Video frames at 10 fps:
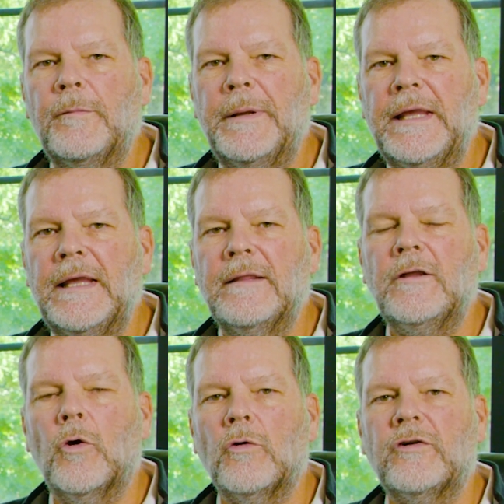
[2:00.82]
to be in
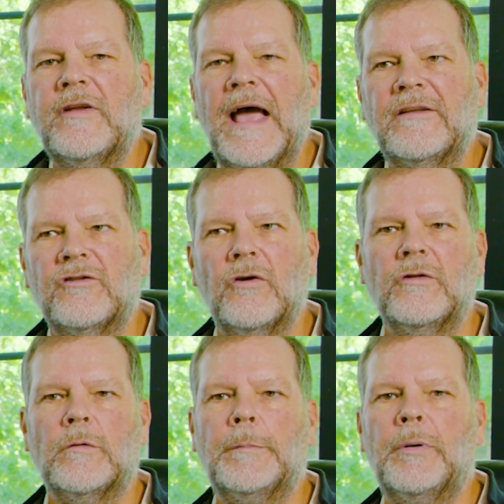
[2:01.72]
the older tax code,
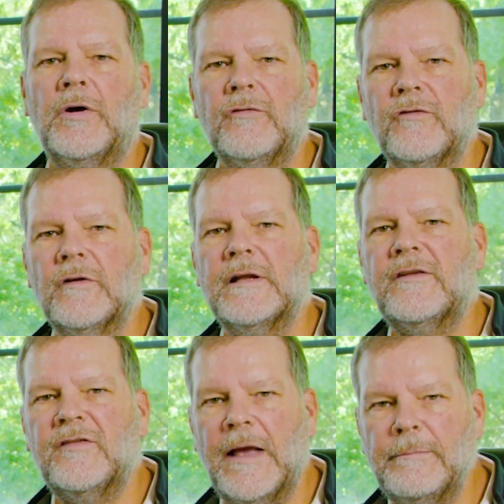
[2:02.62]
there were personal
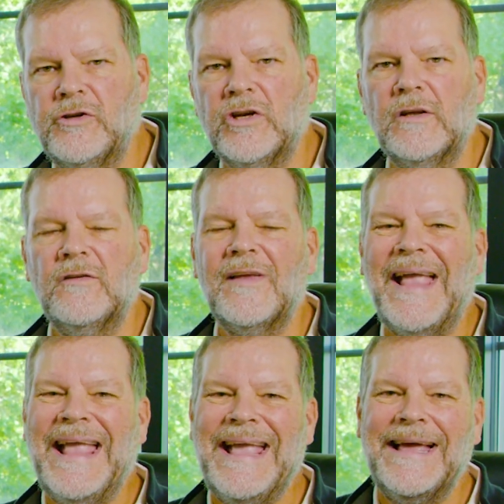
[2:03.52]
exemptions
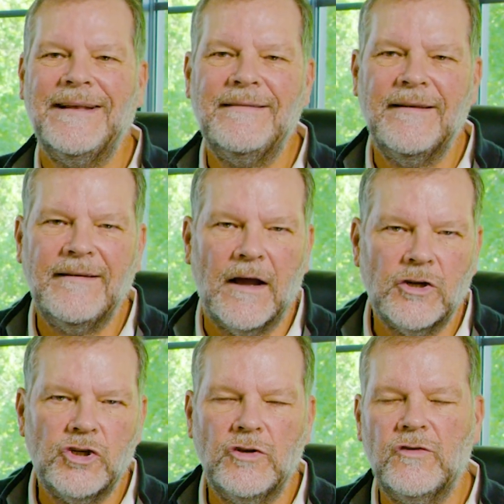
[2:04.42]
and
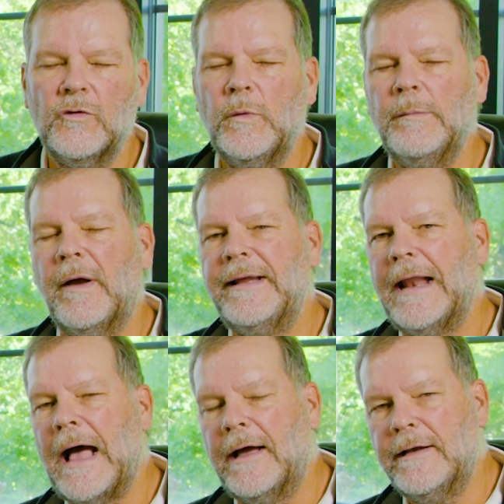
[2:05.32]
deductions, and we might
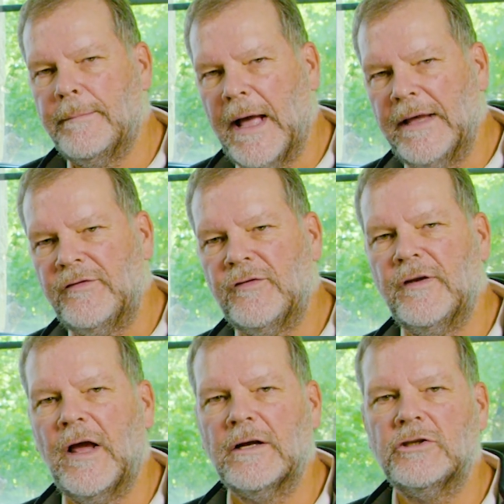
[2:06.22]
itemize
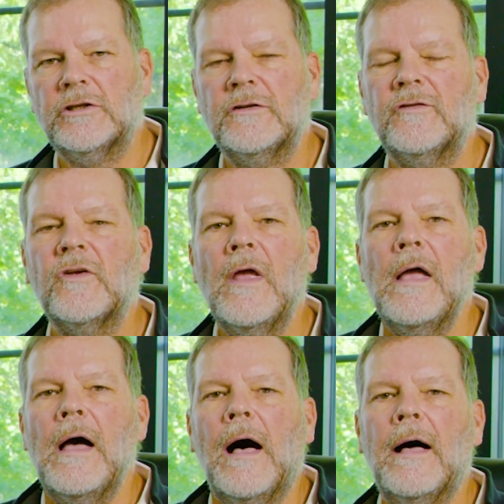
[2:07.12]
deductions.
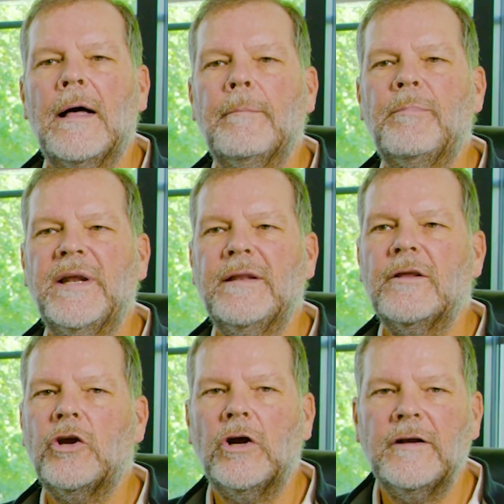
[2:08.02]
But in
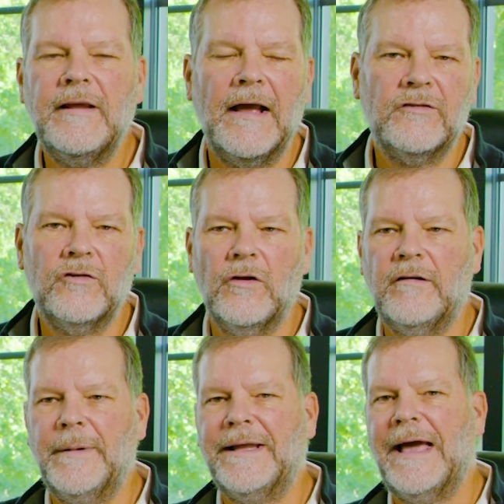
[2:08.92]
the current tax code,
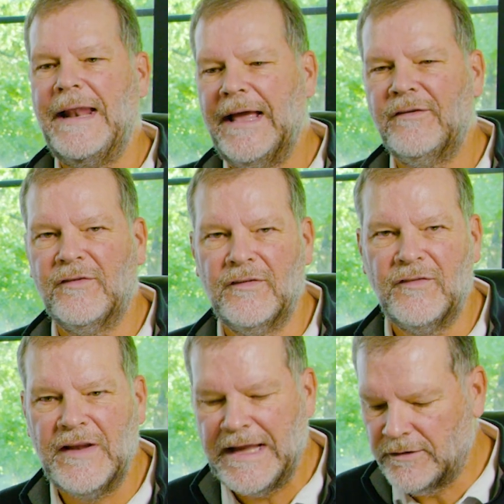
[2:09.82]
everybody kind of has the
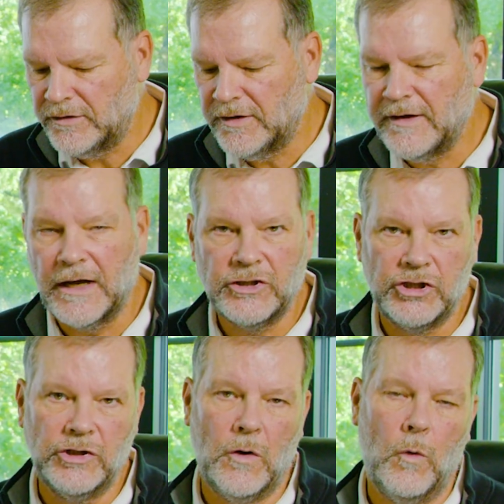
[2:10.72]
standard
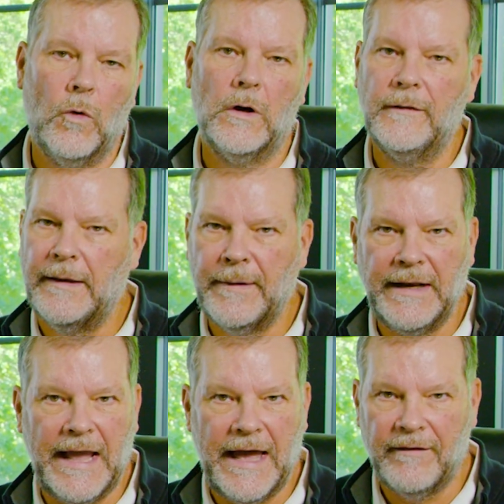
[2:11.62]
deduction, or they
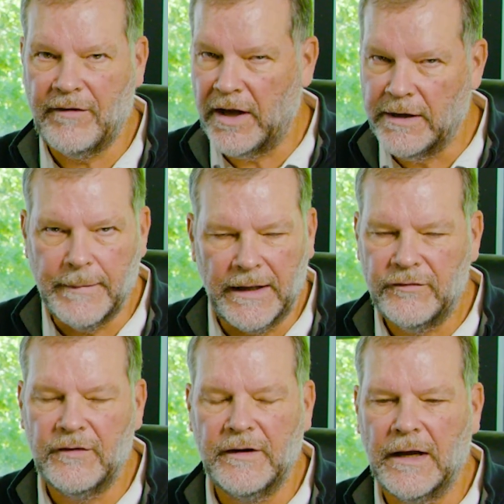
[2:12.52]
might have
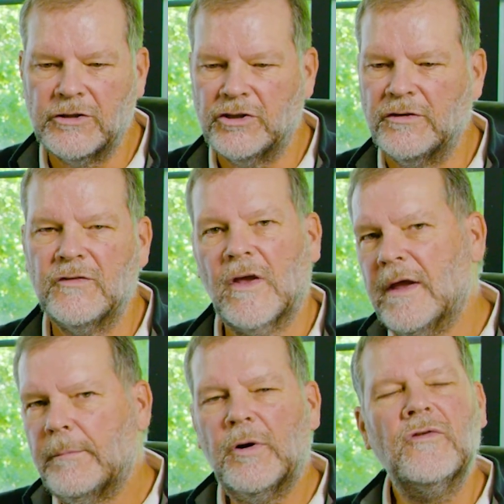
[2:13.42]
itemized deductions.
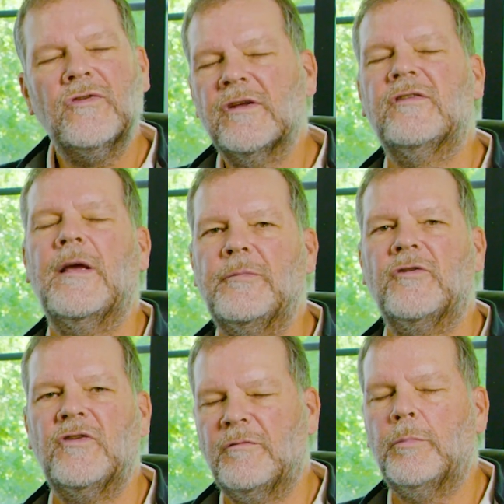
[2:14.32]
Personal
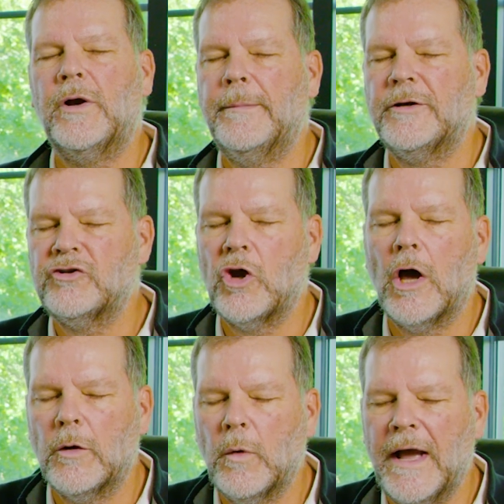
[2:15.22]
exemptions have pretty much
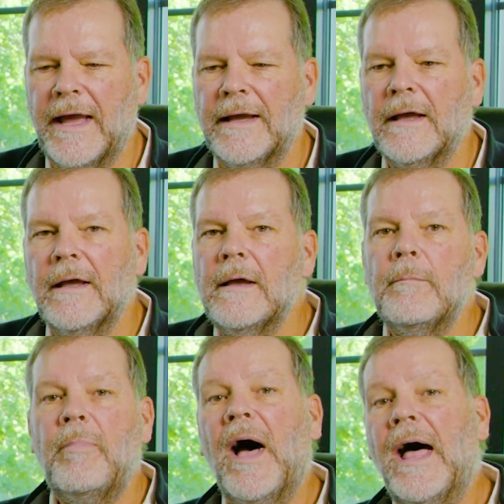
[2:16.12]
gone away.
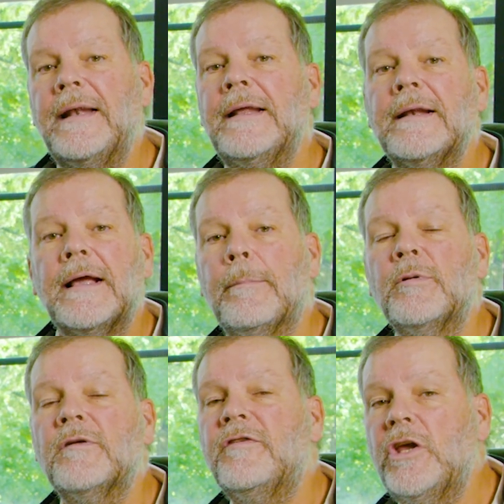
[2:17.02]
But in a
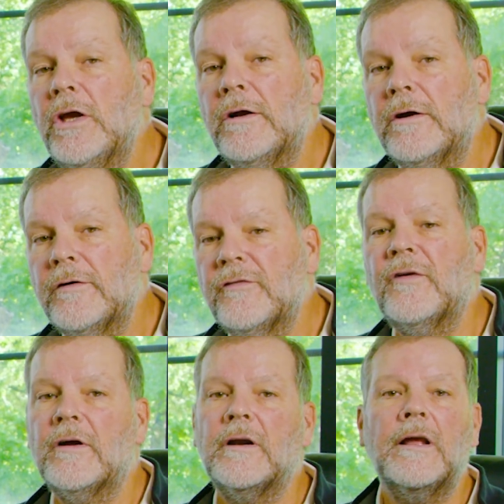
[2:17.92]
couple of years,
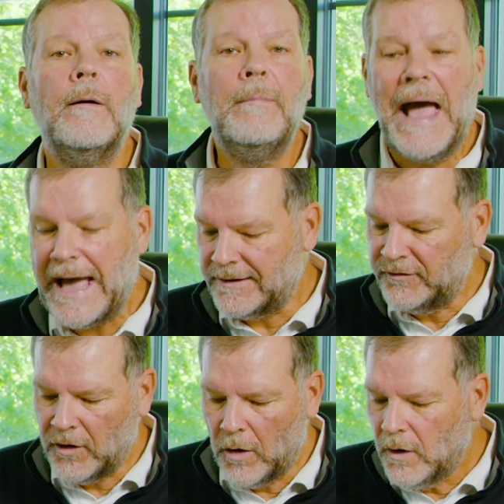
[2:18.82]
they're going to come back.
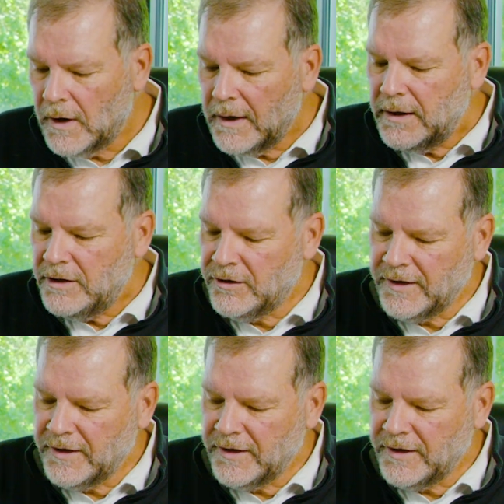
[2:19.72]
So your